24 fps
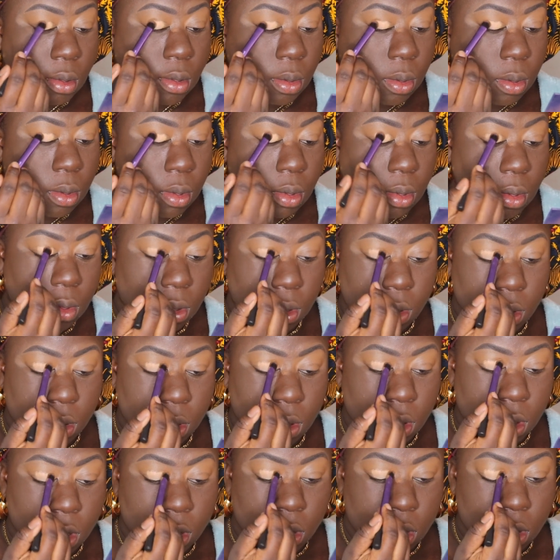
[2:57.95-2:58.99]
So the
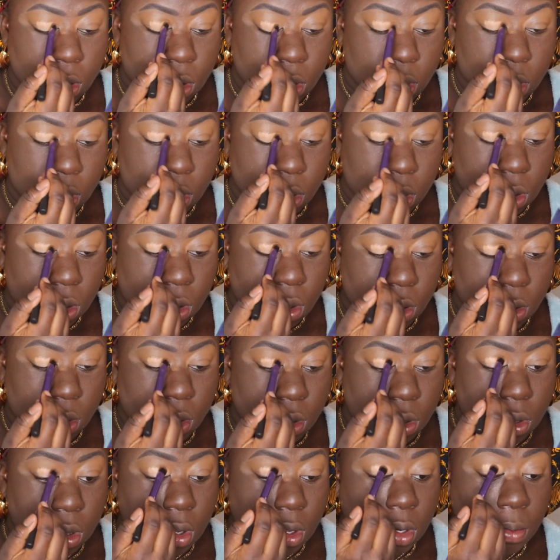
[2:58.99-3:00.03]
PLOUISE base, I can
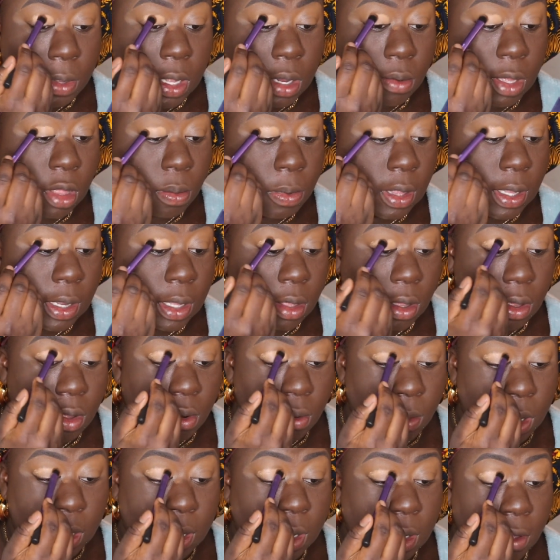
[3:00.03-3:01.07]
tell you already, is
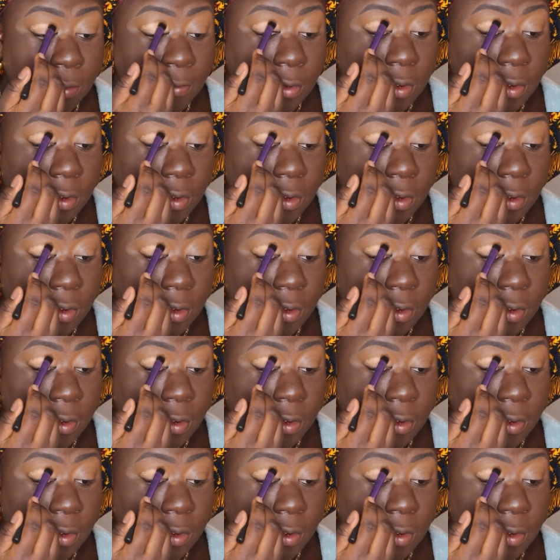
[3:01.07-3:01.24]
very